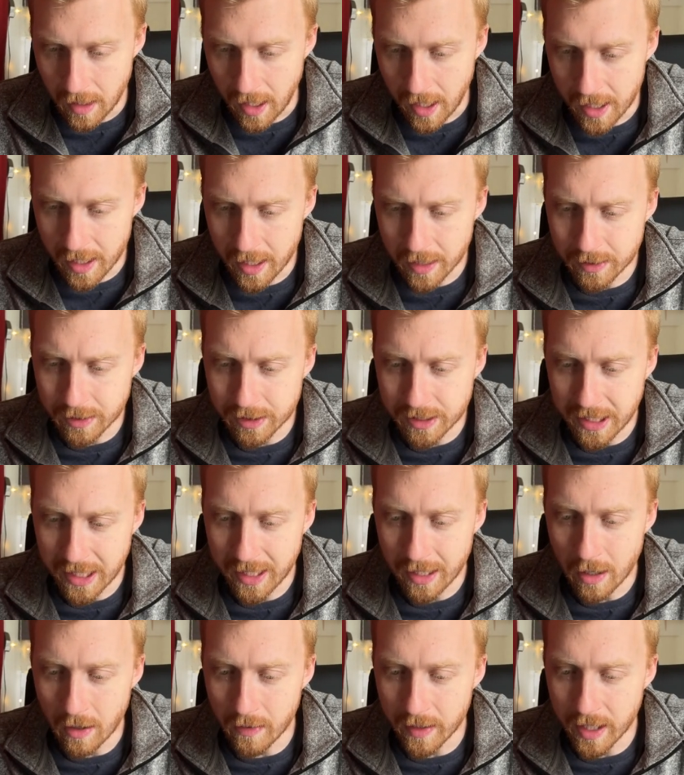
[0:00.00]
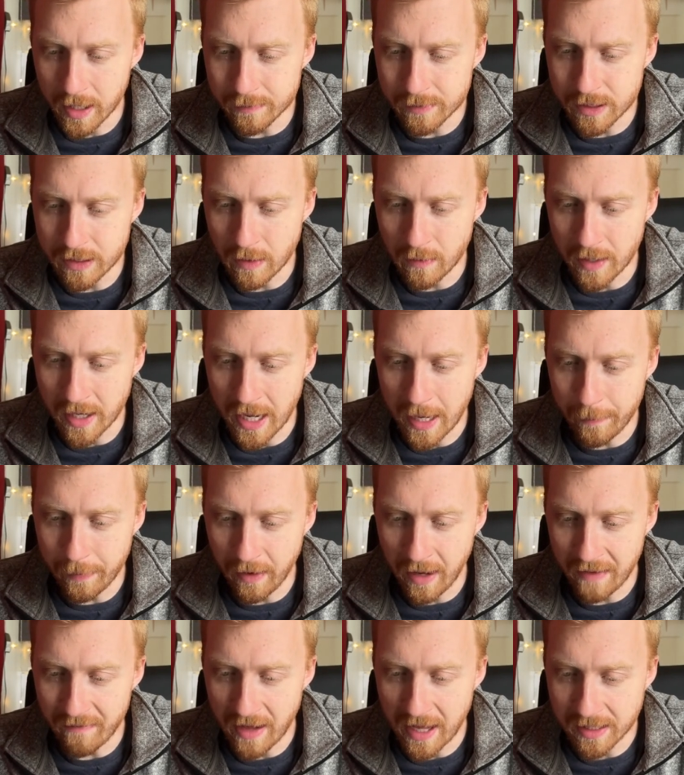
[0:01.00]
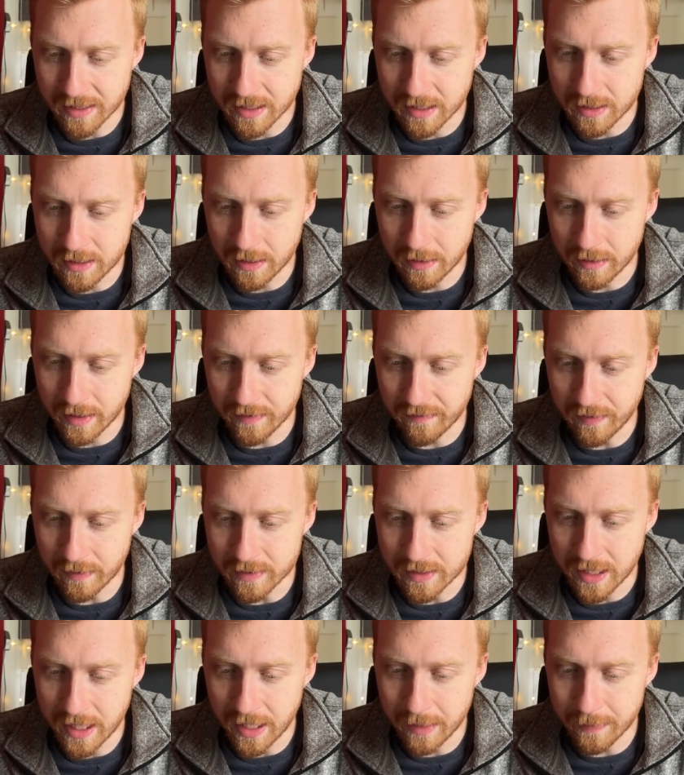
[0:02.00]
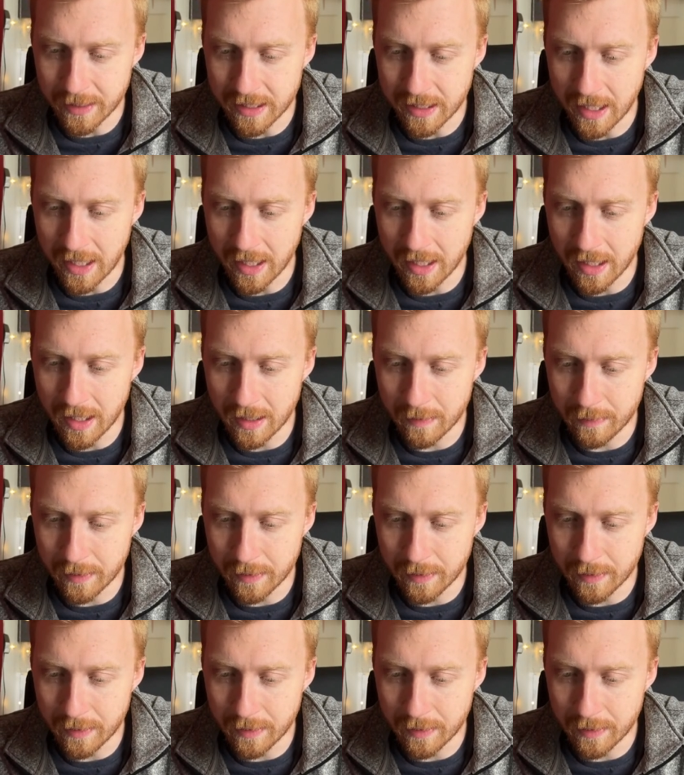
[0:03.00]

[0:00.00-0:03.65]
I understand OEMs don't want Apple to have access to their infotainment data,